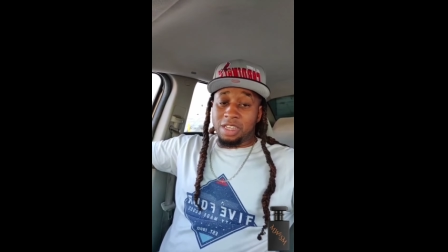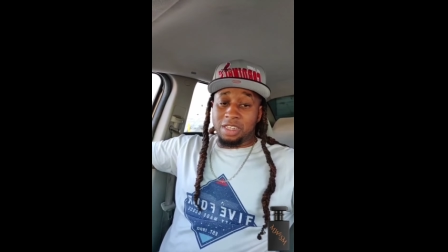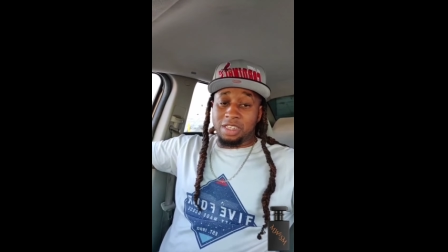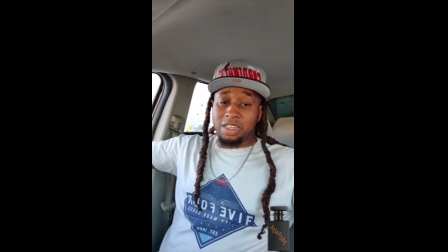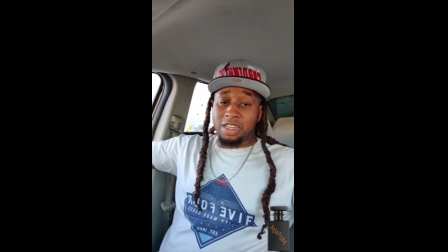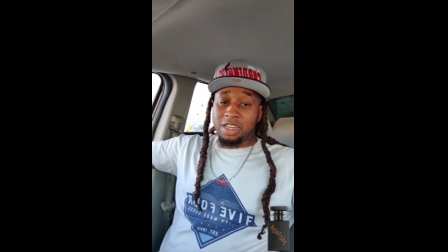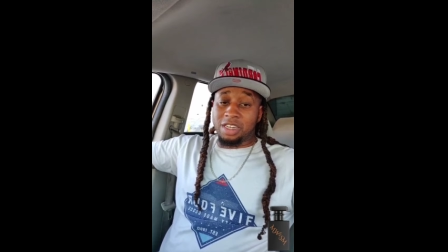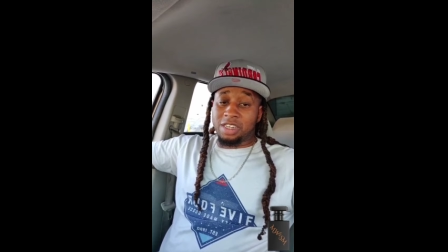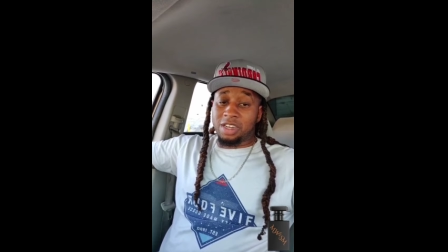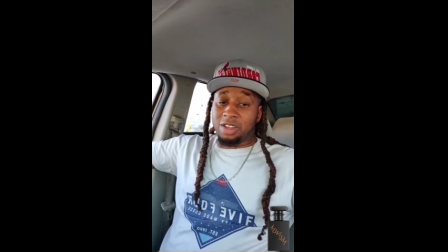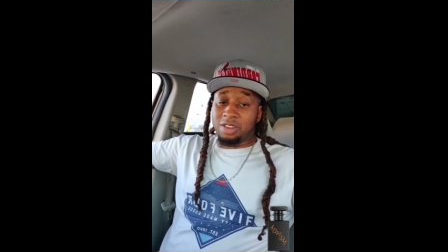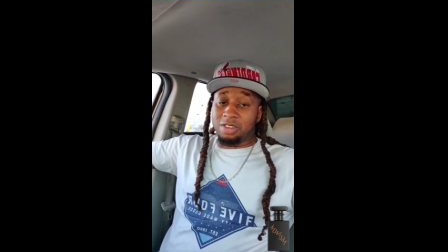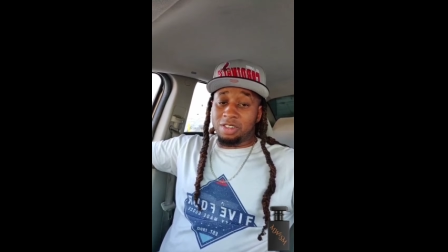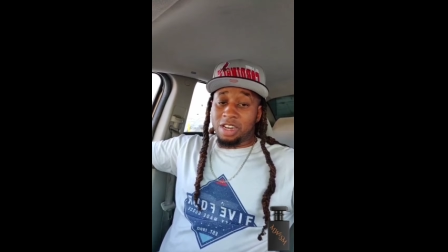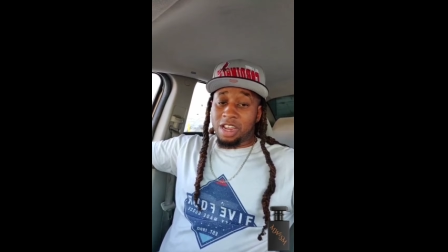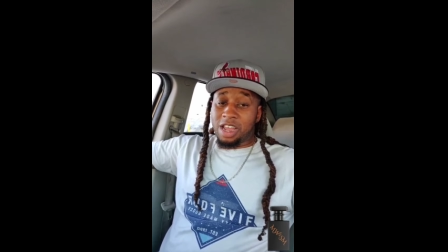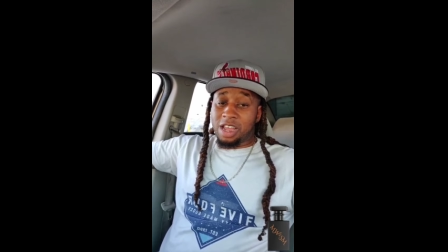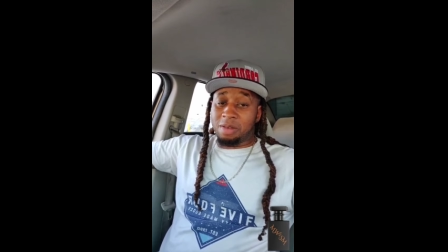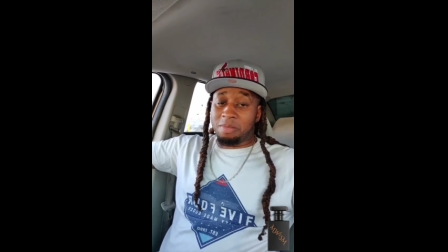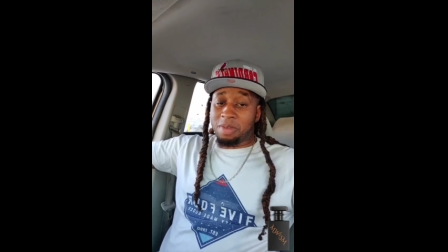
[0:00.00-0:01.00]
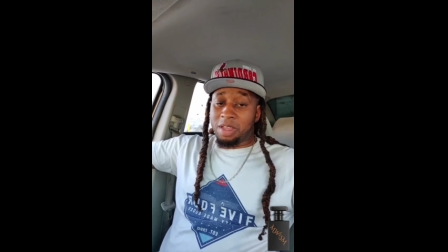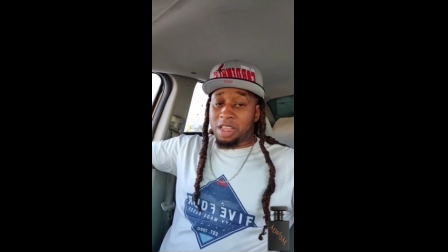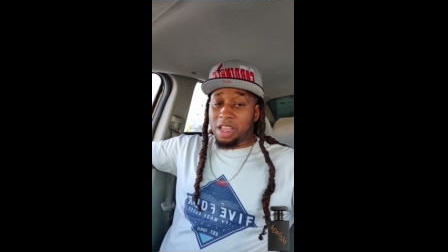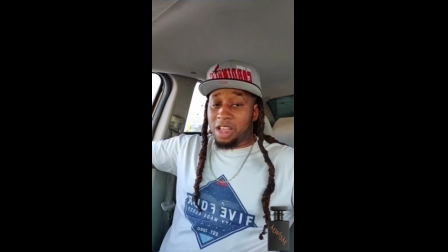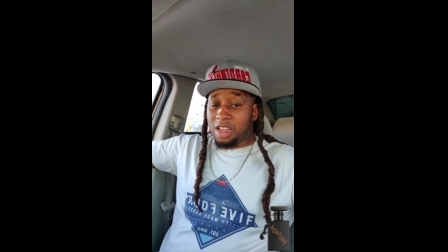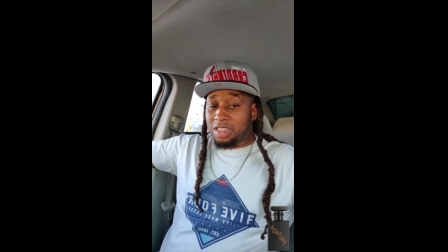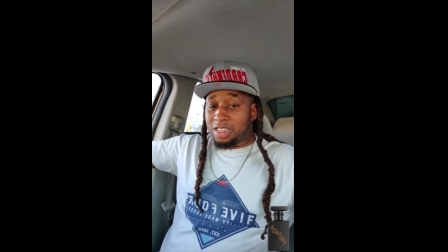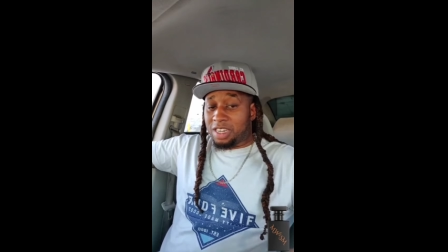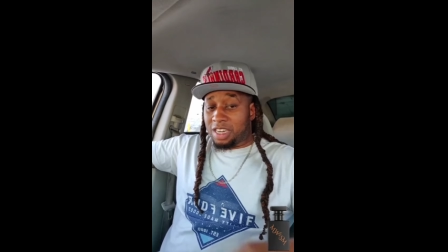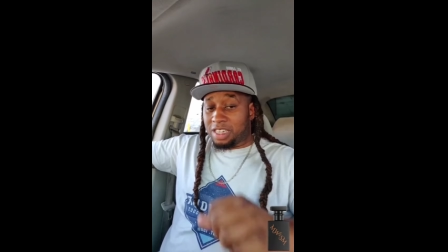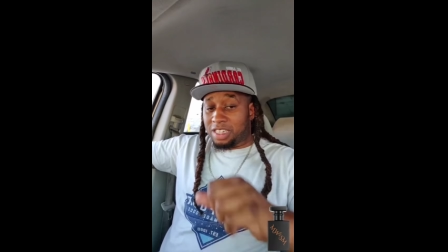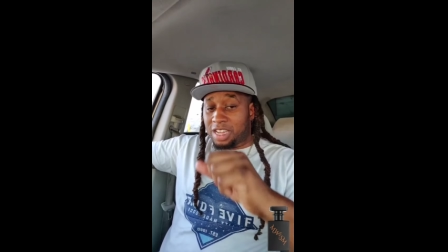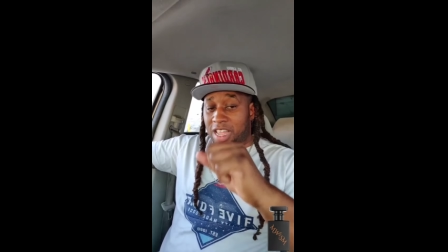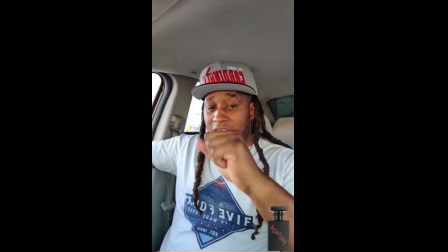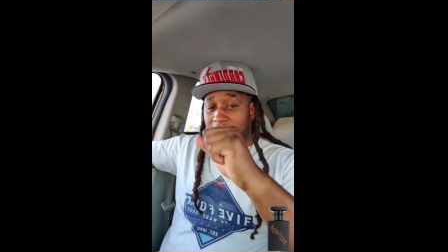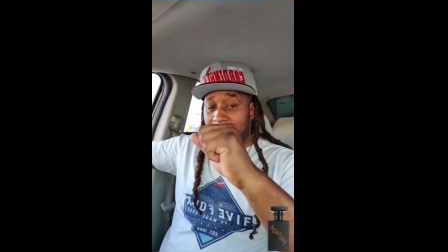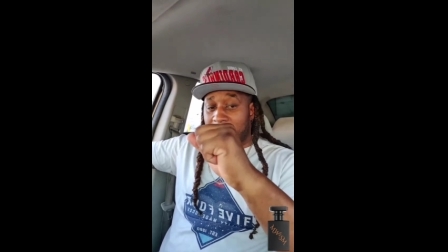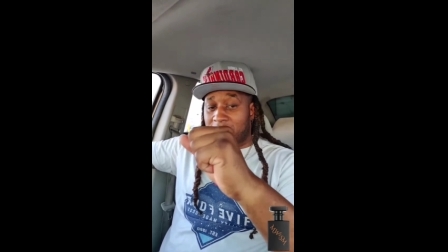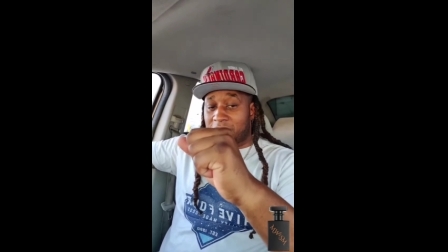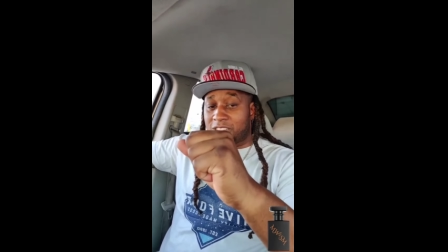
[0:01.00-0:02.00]
Ten toes down, man. Y'all stay
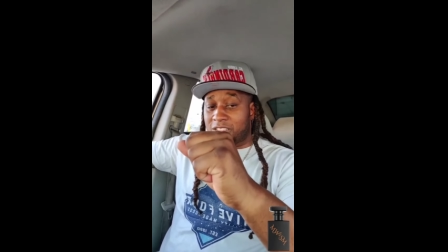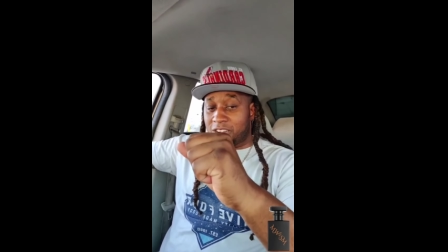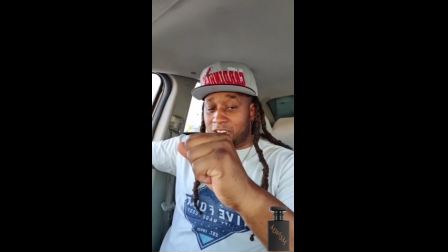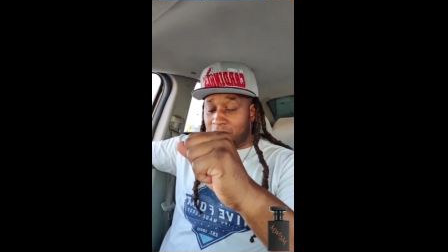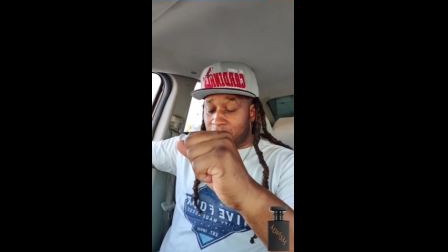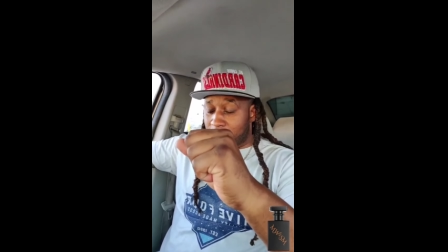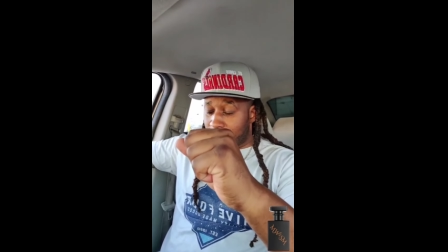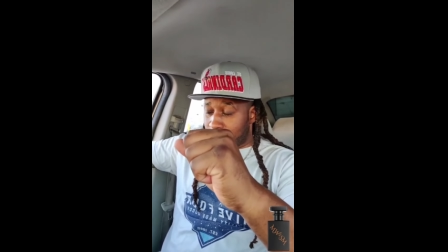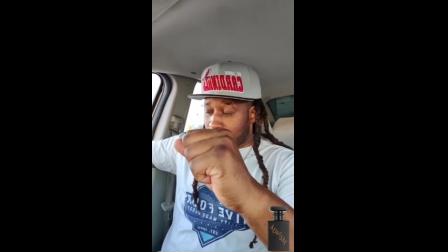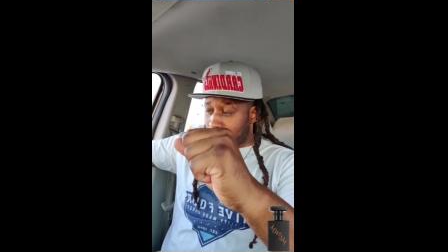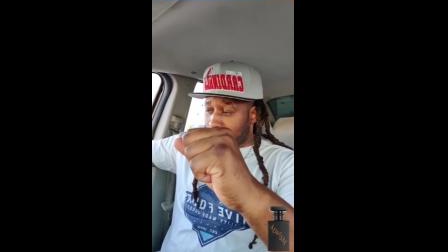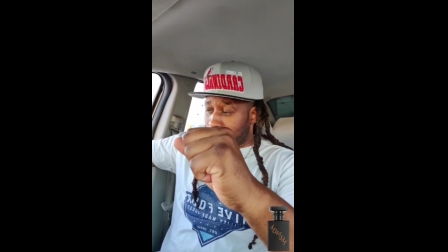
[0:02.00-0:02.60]
solid out there.